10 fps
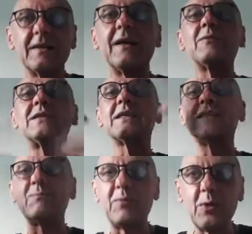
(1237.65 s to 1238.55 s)
Everything
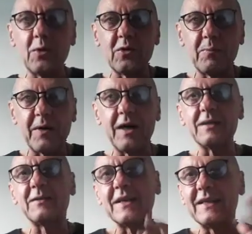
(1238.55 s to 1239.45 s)
is blown
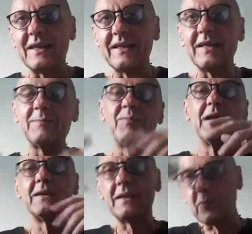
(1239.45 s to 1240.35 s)
apart, and then
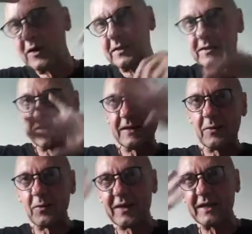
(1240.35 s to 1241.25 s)

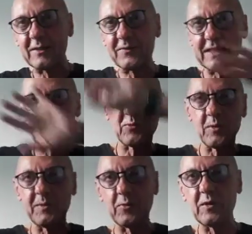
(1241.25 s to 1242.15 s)
all kinds of things
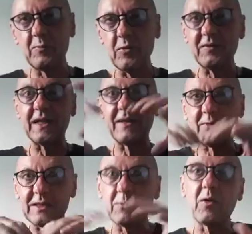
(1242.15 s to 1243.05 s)
will be removed, and
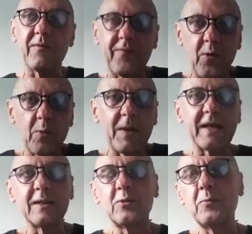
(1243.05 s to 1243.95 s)
everything will fall
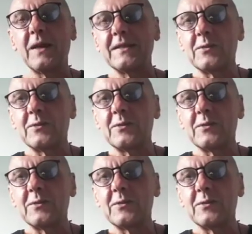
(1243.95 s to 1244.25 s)
back into place.